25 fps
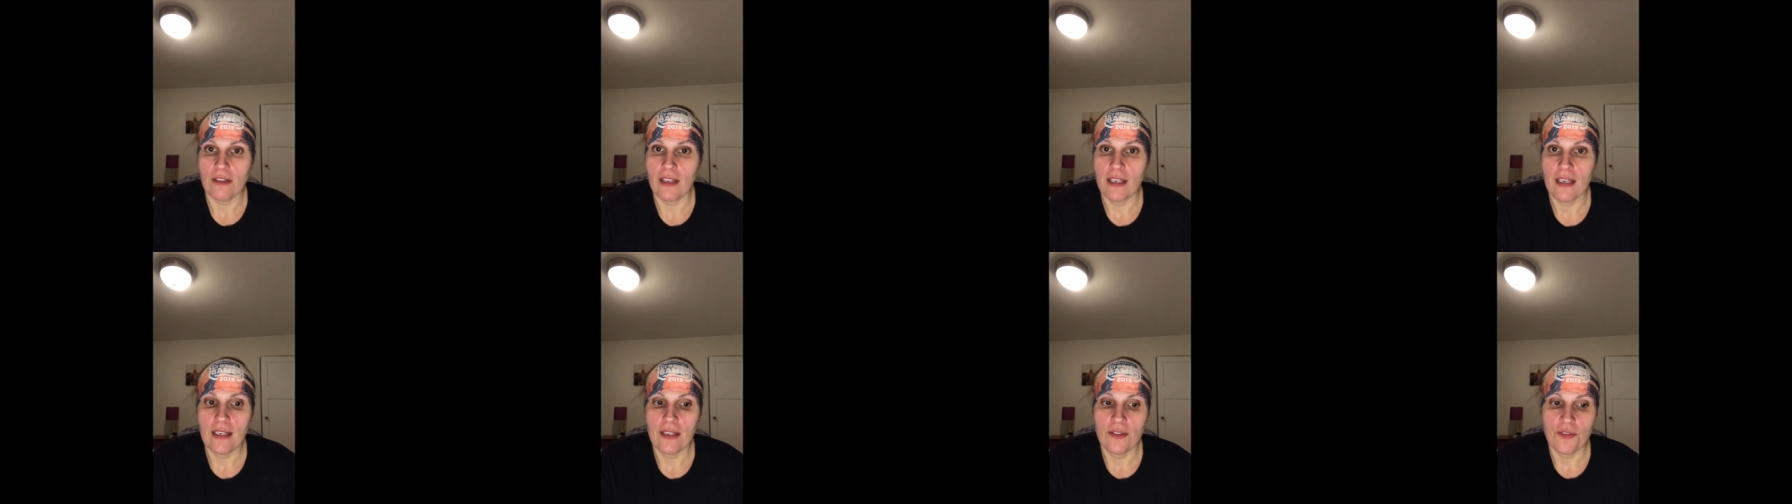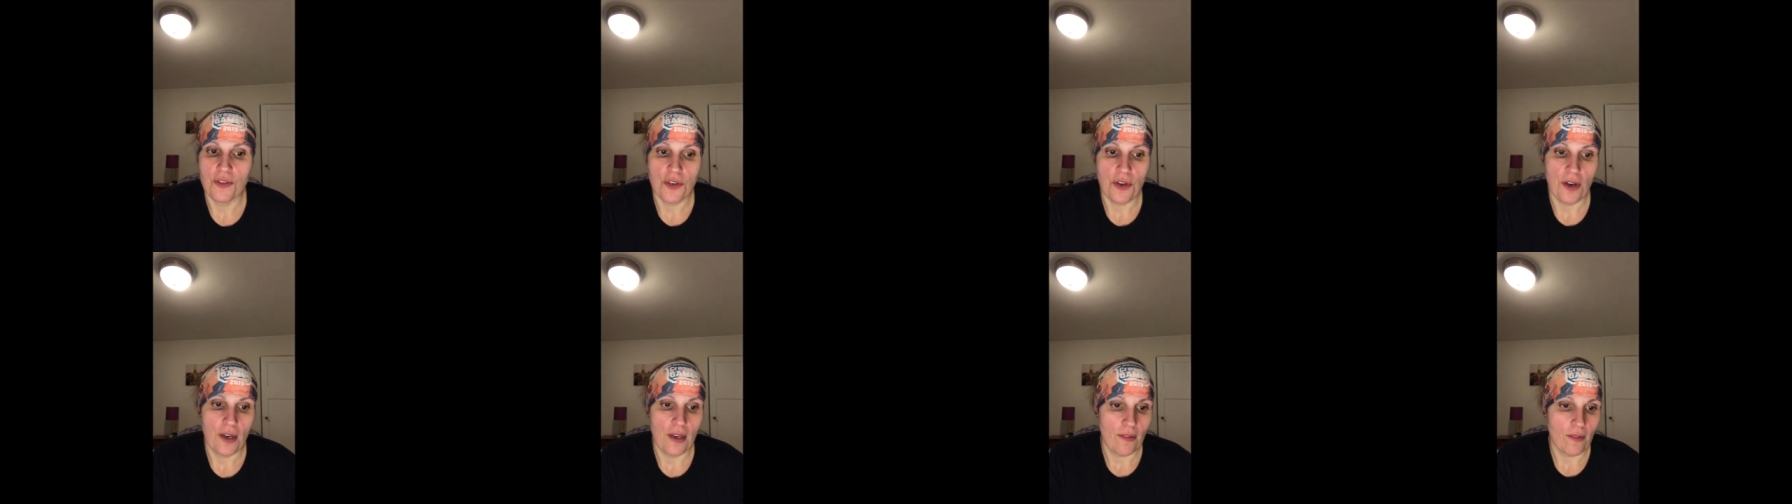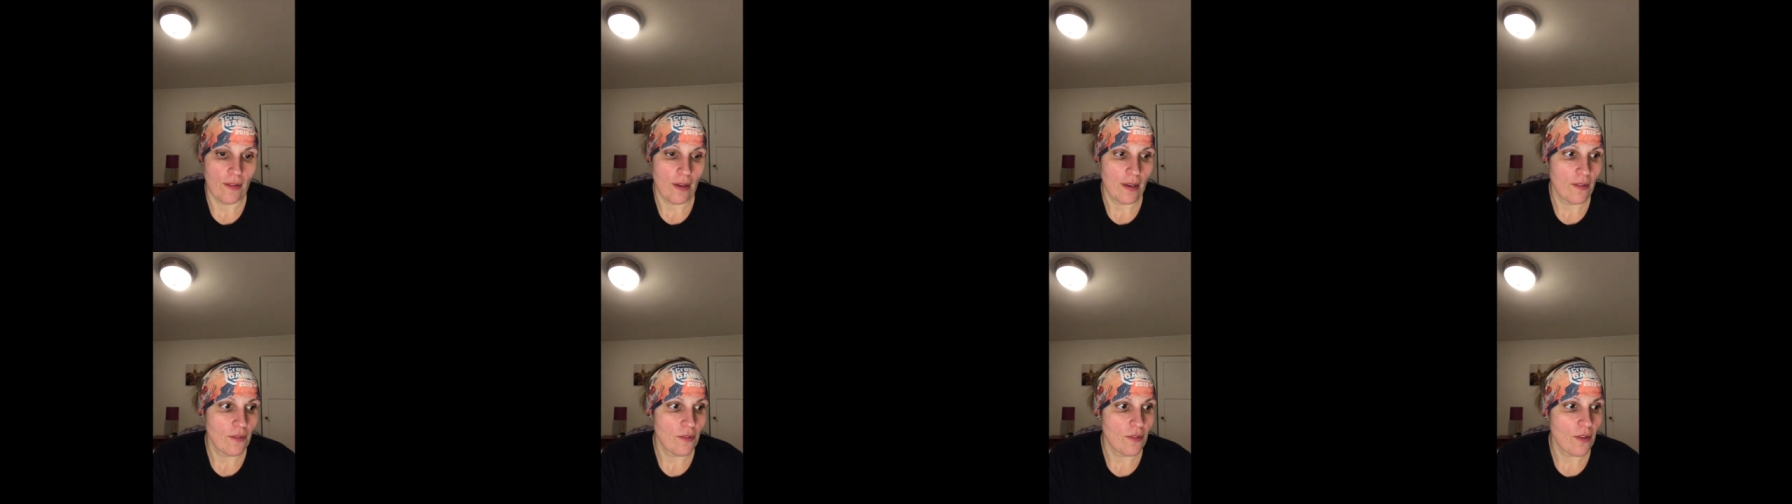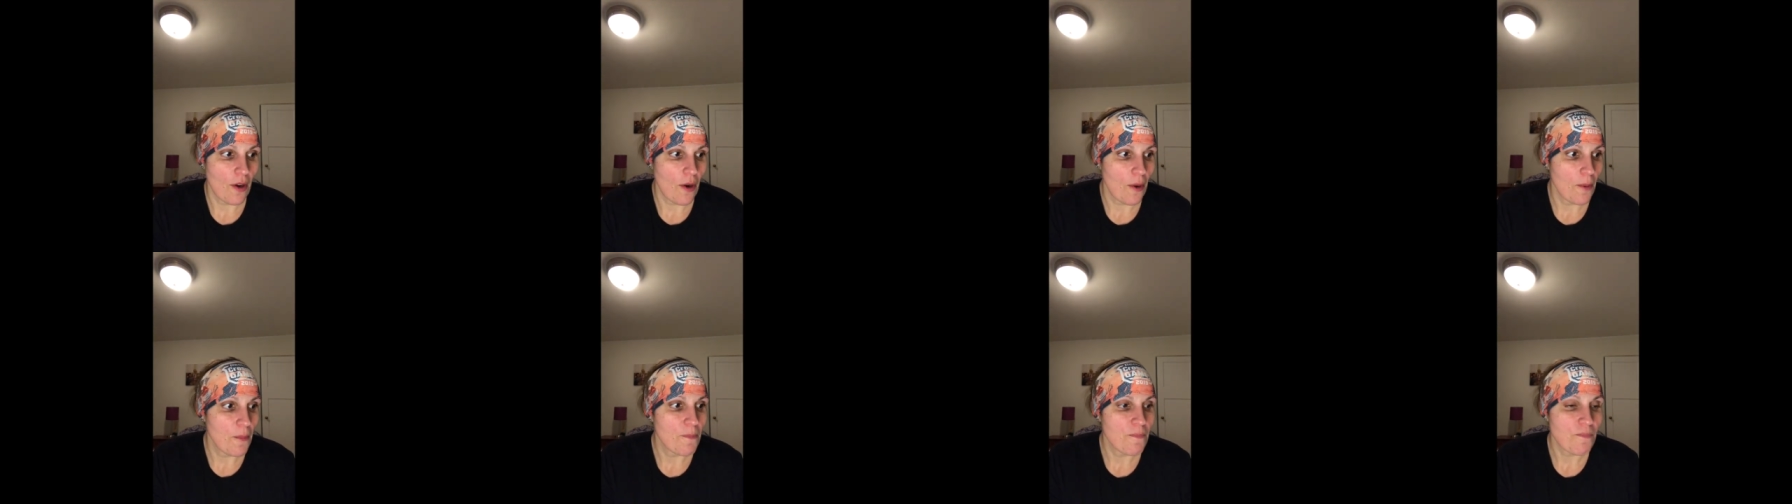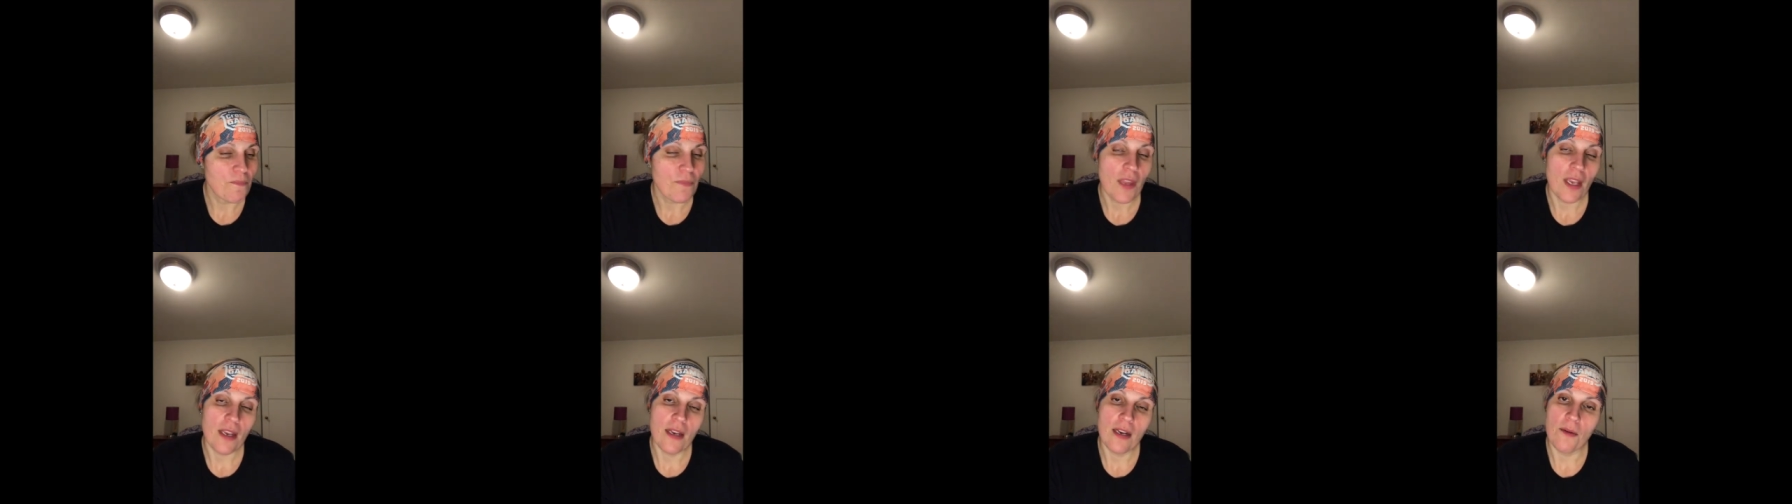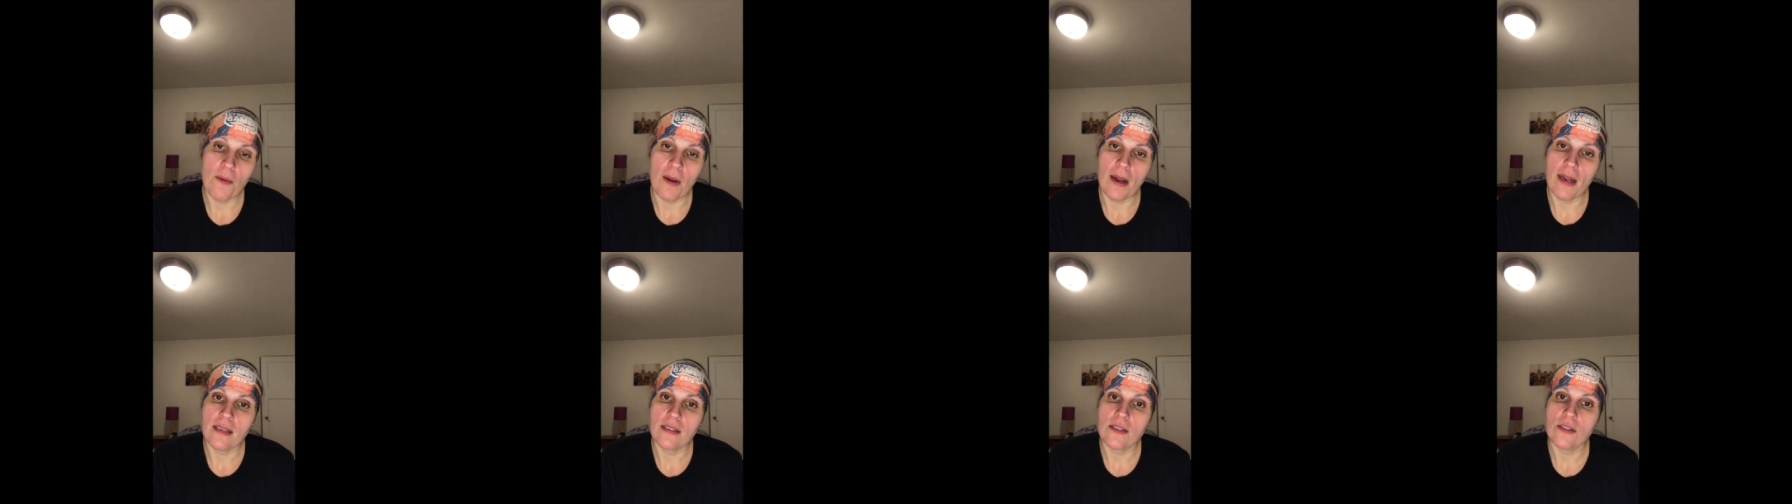Like it's crazy. So anyway,